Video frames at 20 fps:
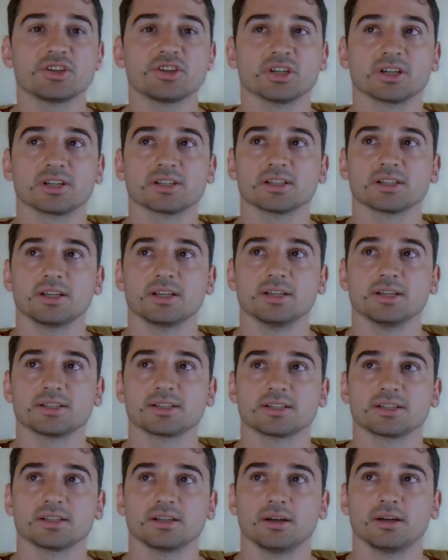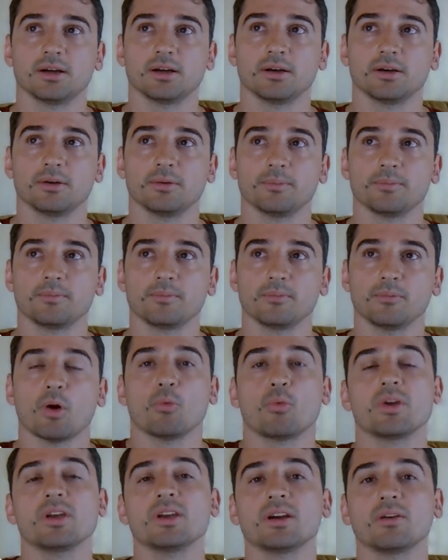projects is
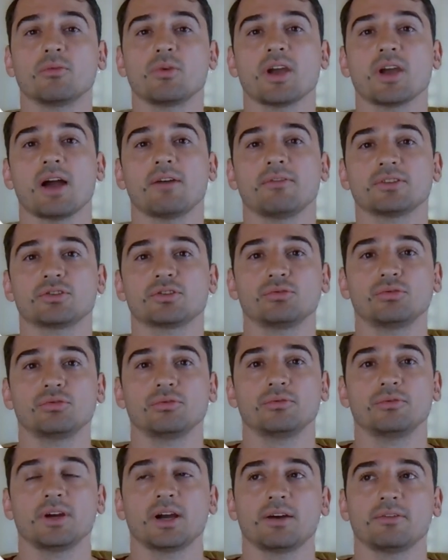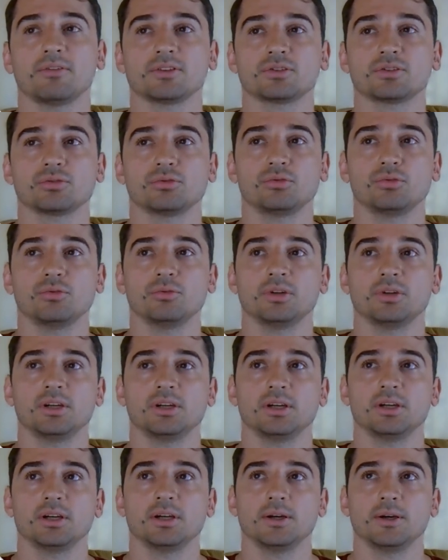well, we have two